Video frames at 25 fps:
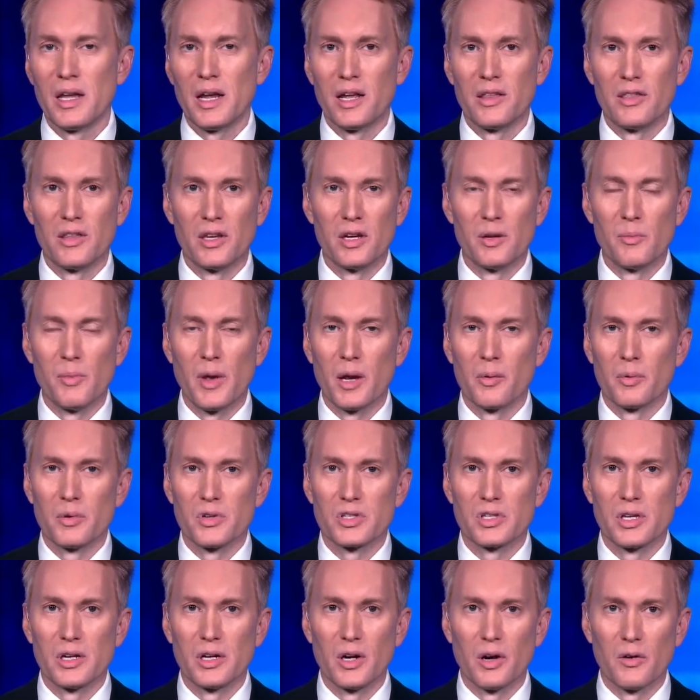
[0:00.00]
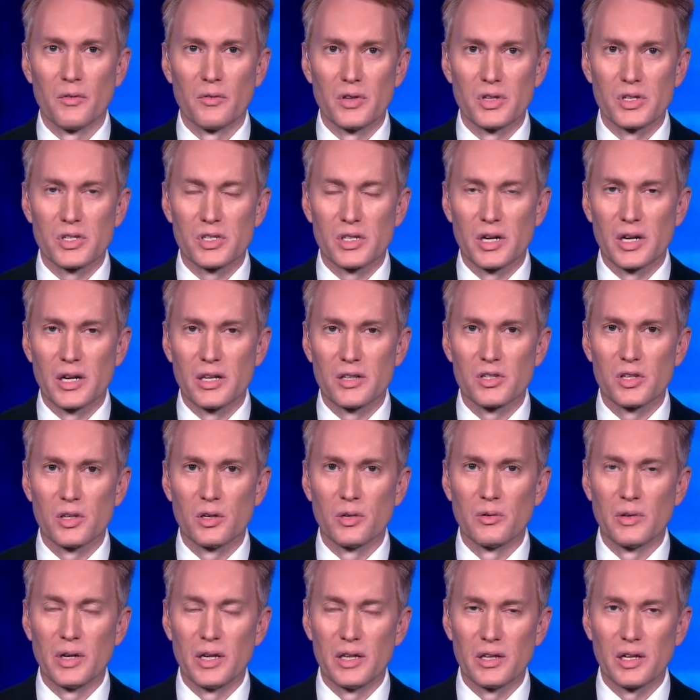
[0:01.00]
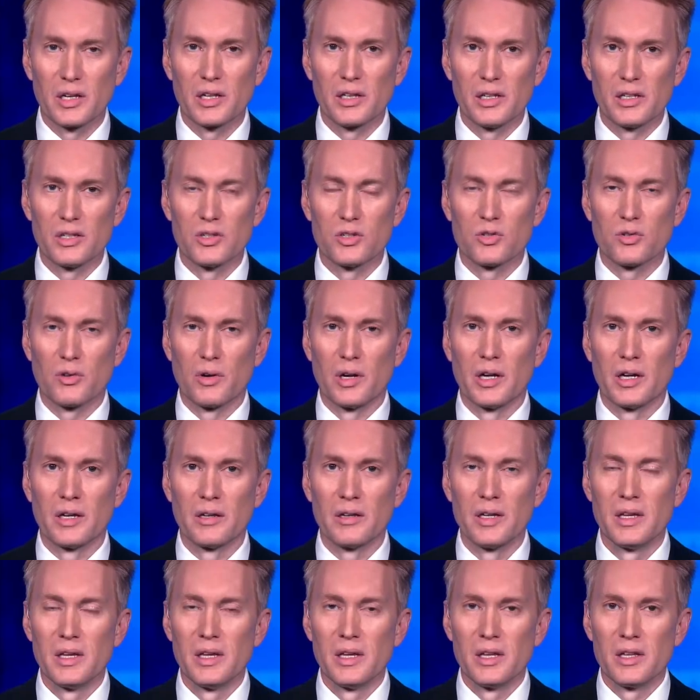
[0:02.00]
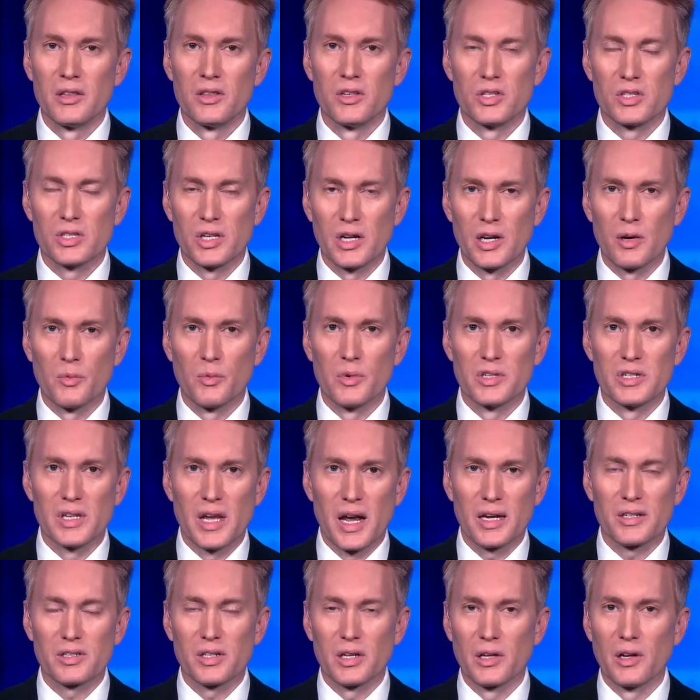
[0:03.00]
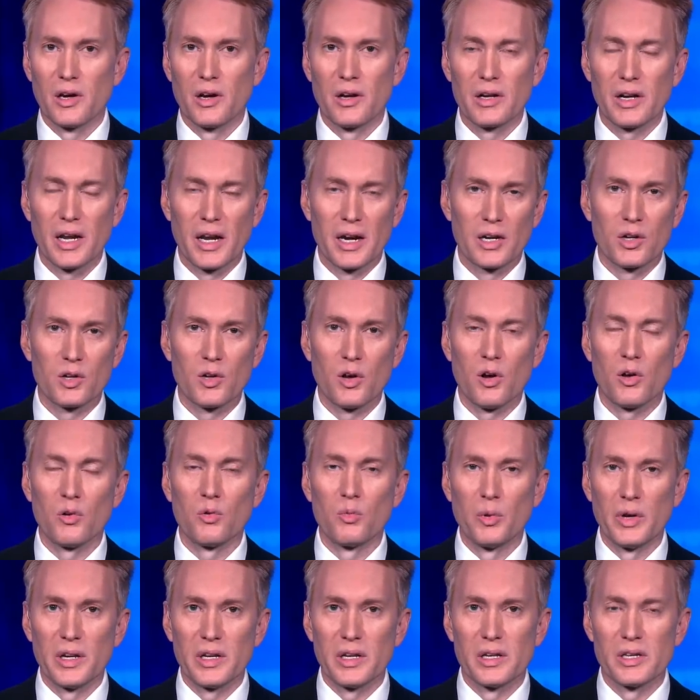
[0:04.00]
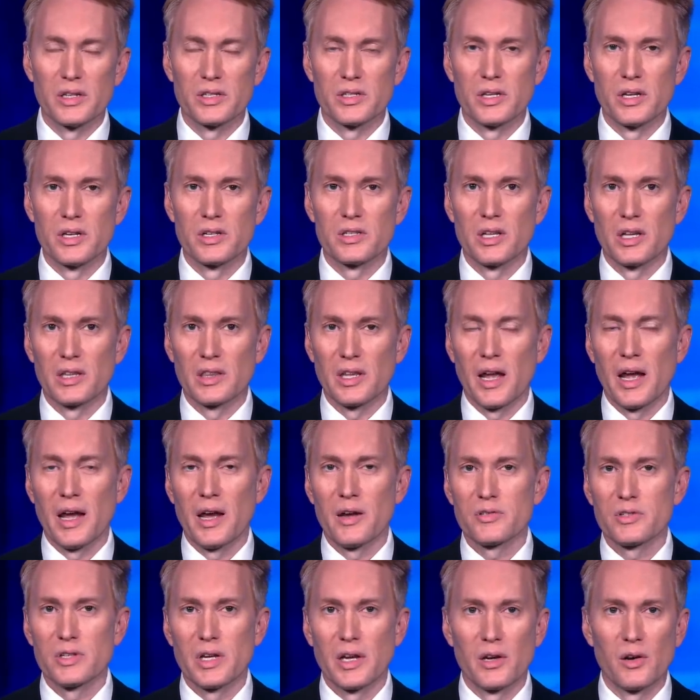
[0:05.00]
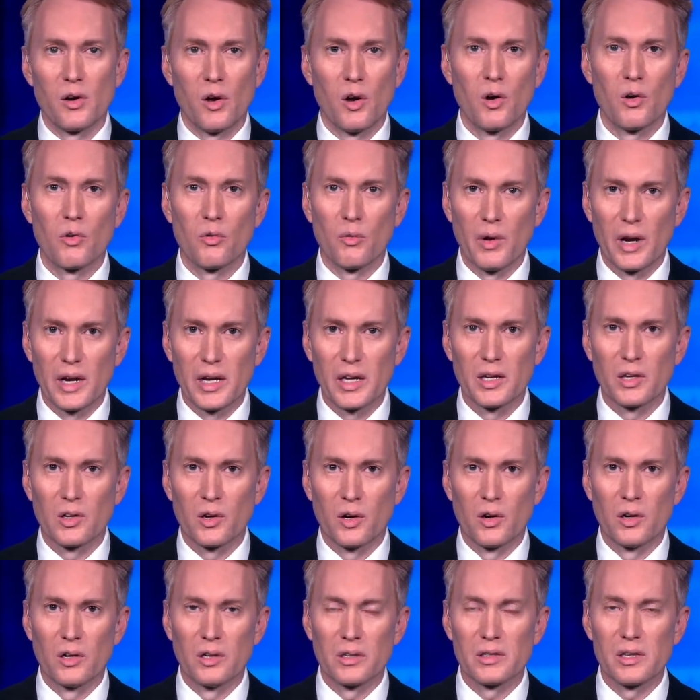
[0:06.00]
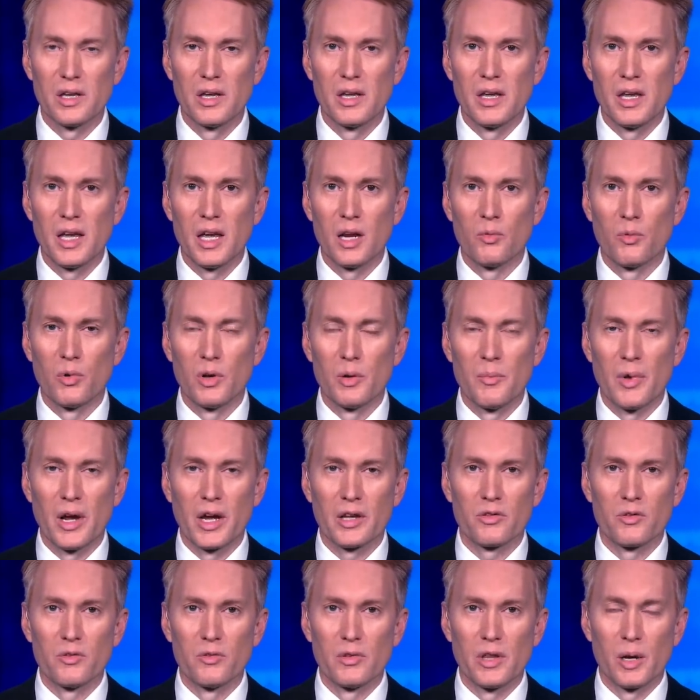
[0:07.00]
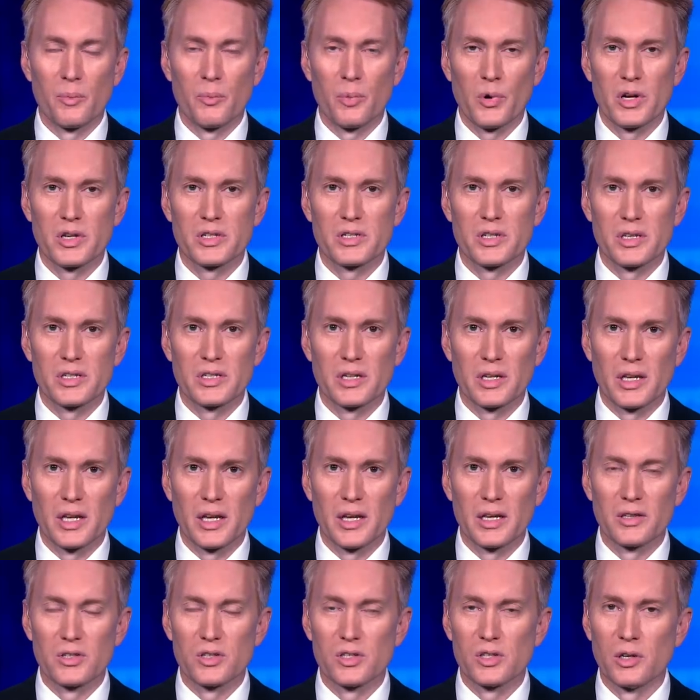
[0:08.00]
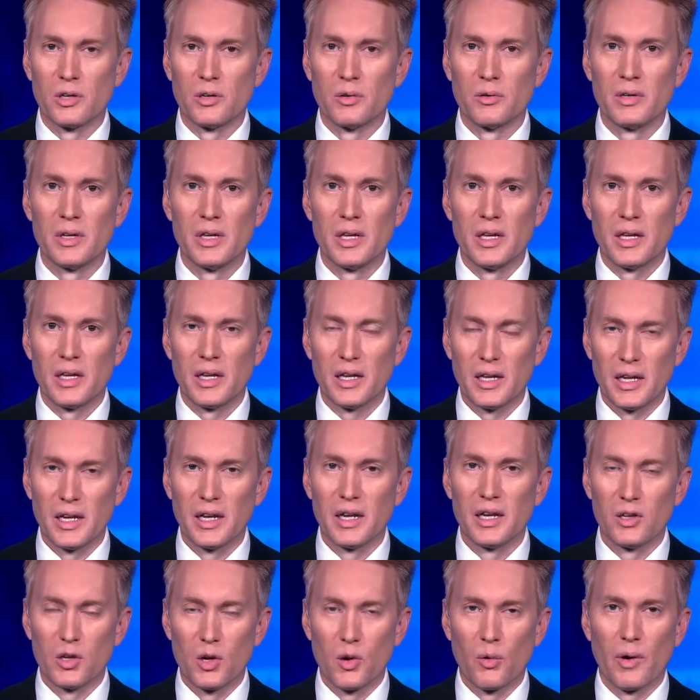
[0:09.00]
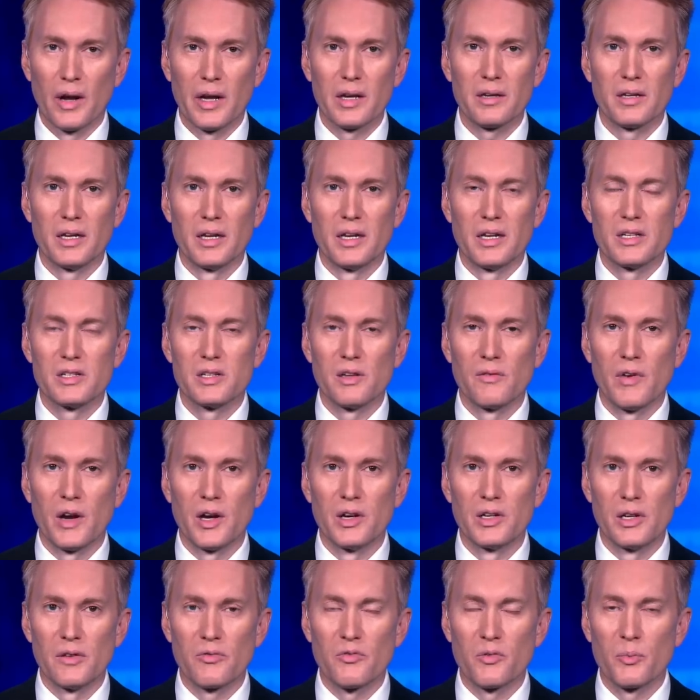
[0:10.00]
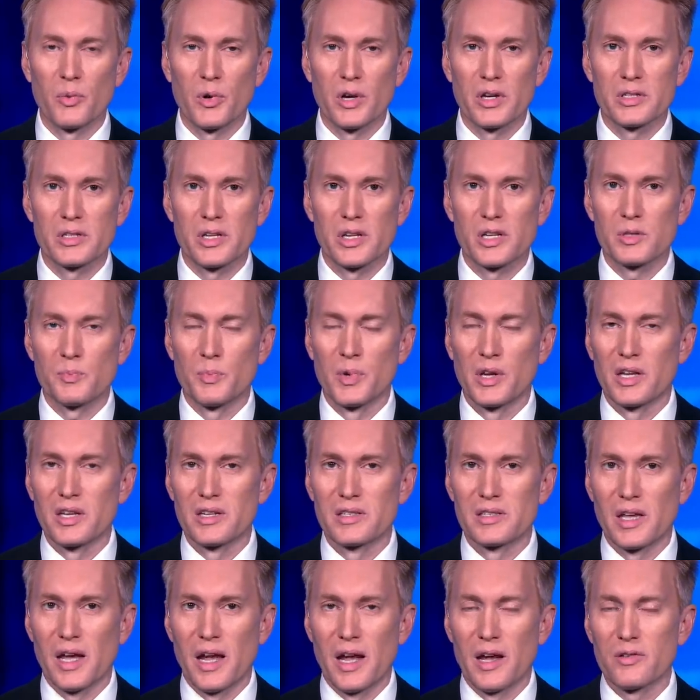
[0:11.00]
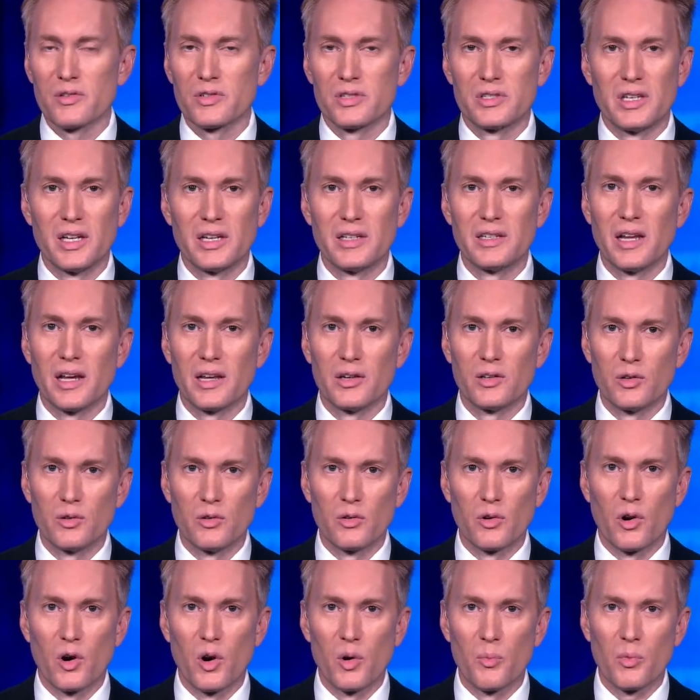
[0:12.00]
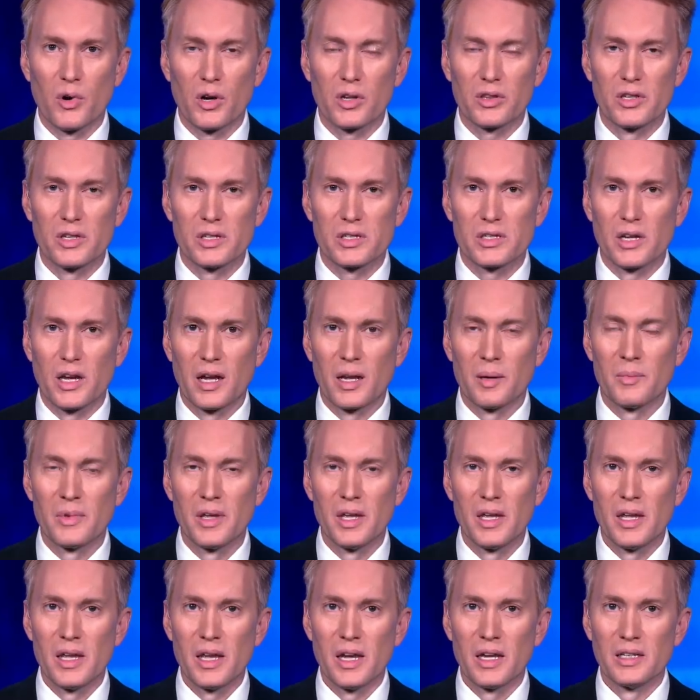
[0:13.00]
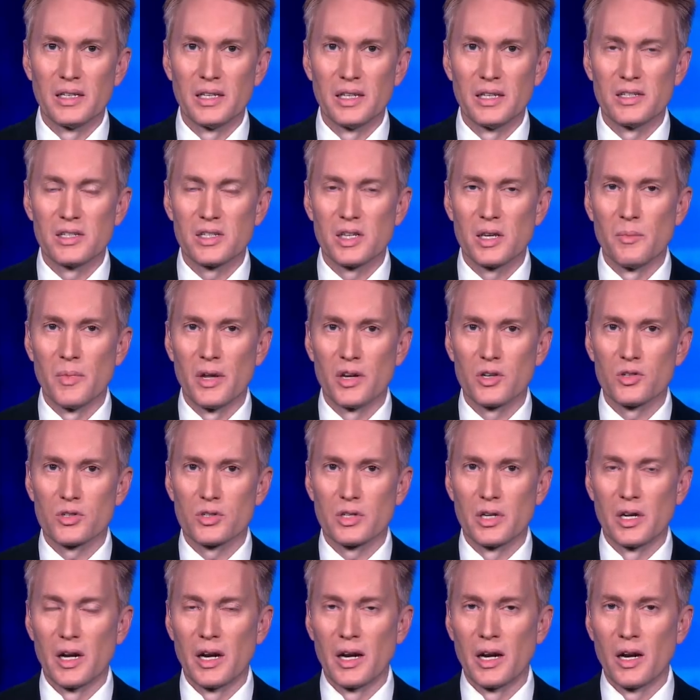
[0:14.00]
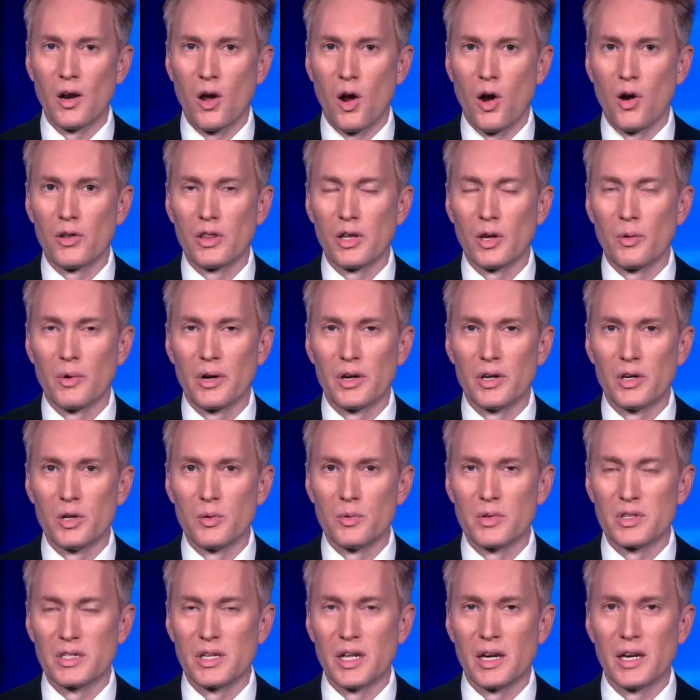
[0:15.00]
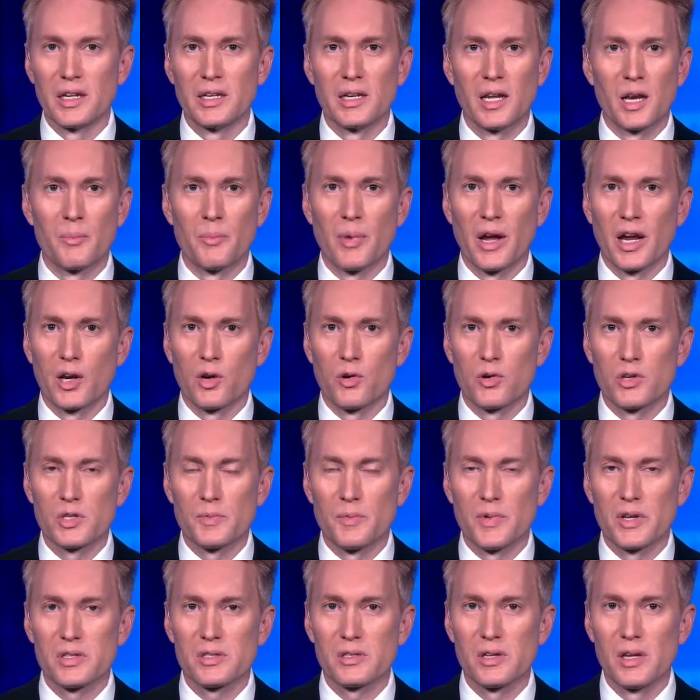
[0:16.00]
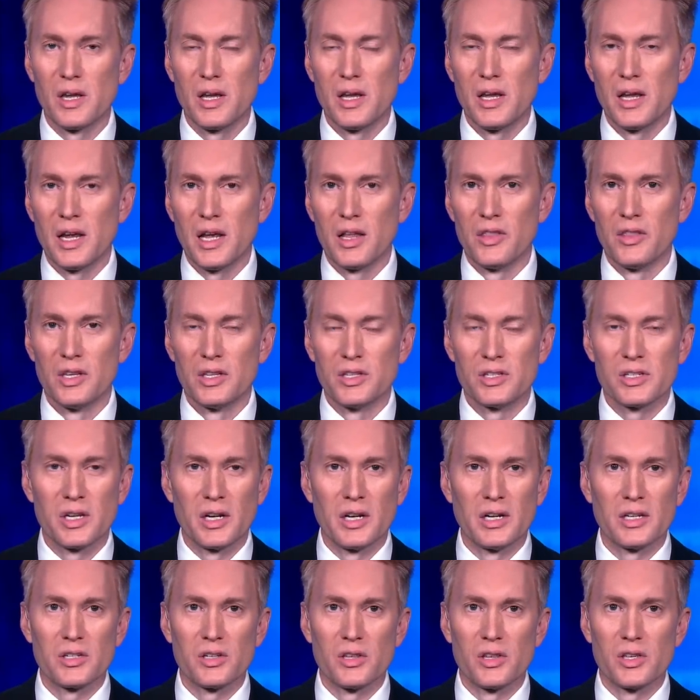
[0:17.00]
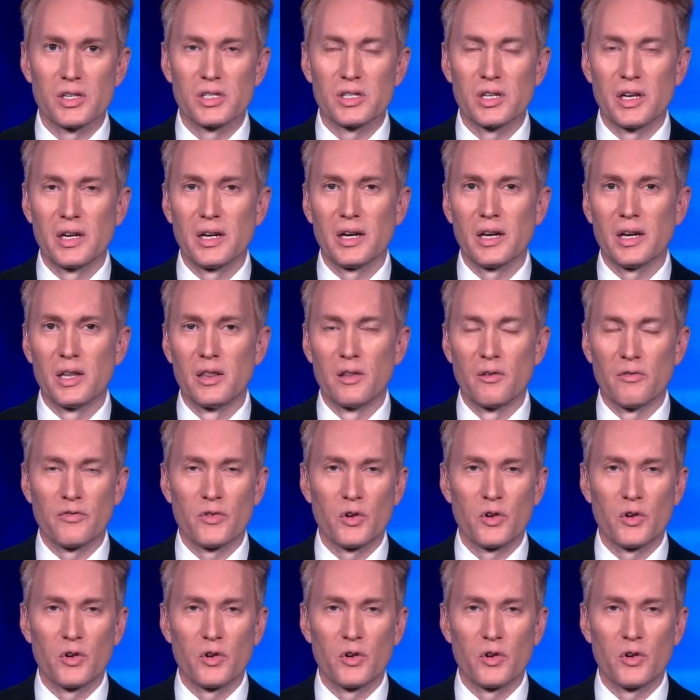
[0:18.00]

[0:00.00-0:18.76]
and then to be able to send it over to the Senate. So in the Clinton trial, the Senate was acting on and called witnesses that the House had already called and went back through that process again. So it, it, you're right, it is a very different process because the House did not do their homework this time time and didn't seem interested in it. All they want to do was get it done by Christmas and then send it to the Senate. And the